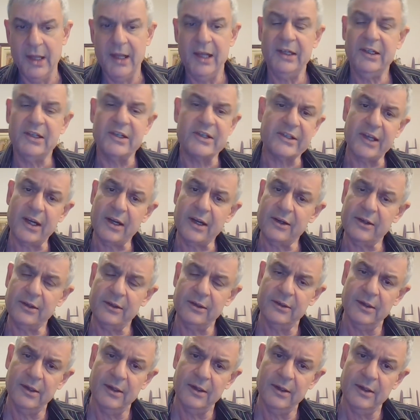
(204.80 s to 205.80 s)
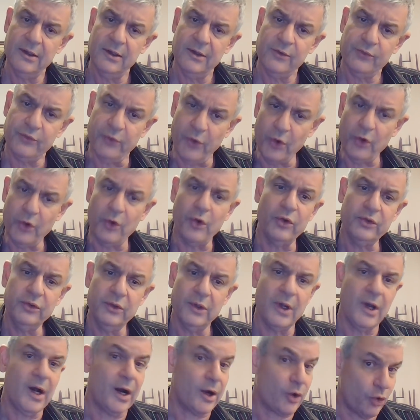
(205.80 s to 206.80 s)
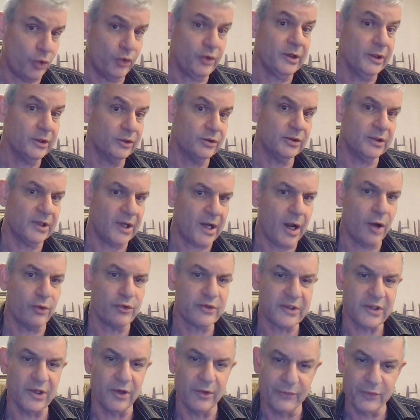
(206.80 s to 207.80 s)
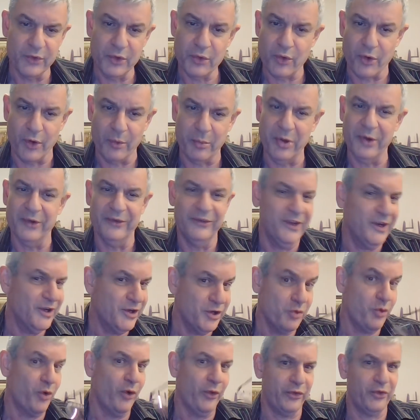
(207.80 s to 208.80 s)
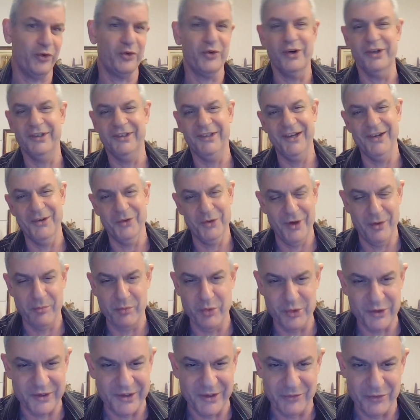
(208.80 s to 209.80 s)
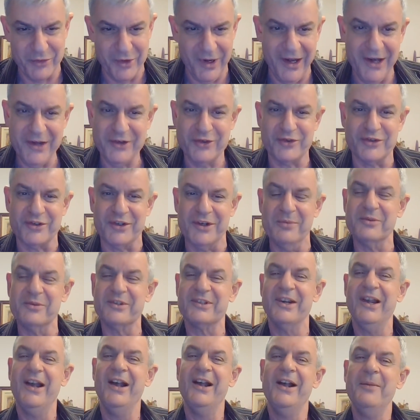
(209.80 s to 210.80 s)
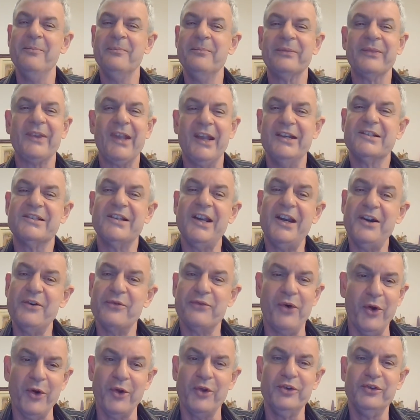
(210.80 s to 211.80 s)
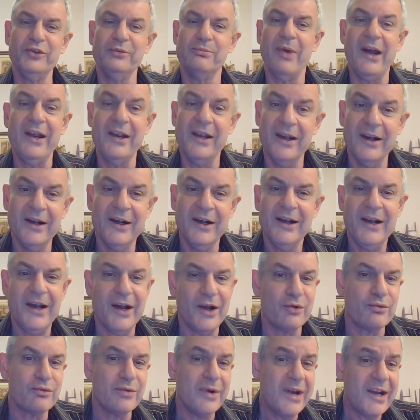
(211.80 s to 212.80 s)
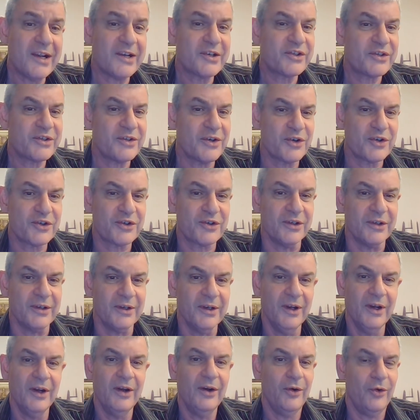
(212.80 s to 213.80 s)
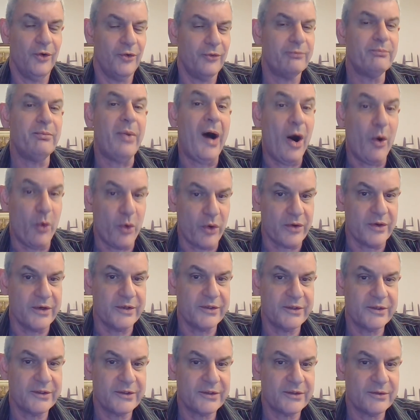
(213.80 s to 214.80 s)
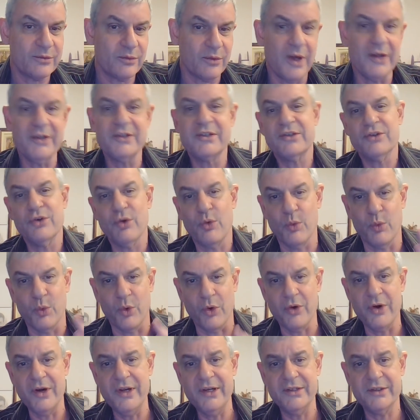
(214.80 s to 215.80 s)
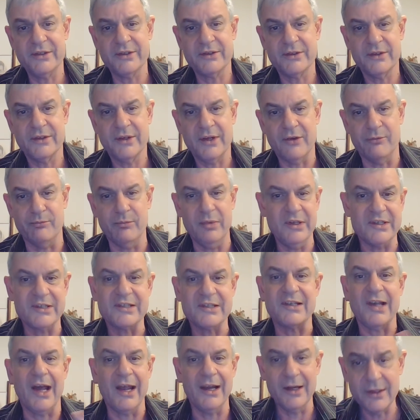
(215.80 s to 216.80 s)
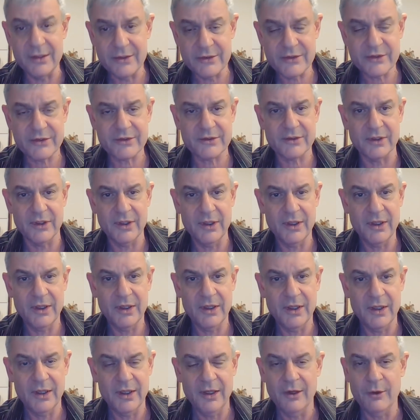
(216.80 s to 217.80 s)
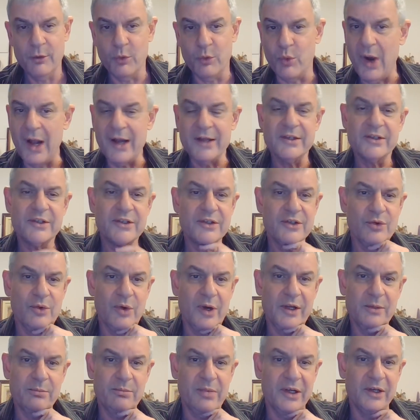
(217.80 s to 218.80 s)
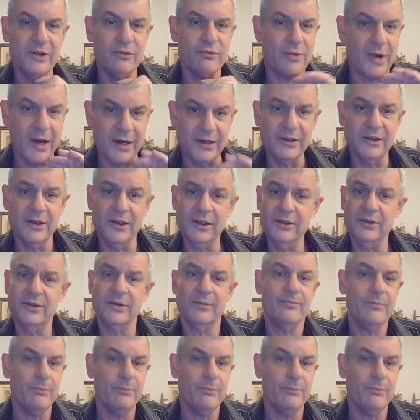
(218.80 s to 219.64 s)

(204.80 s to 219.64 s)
It is then followed, according to the Council of Europe, the new authority on abusive relationships, it's then followed by a reassertion of powers. Once your worries have been silenced, once you have been rendered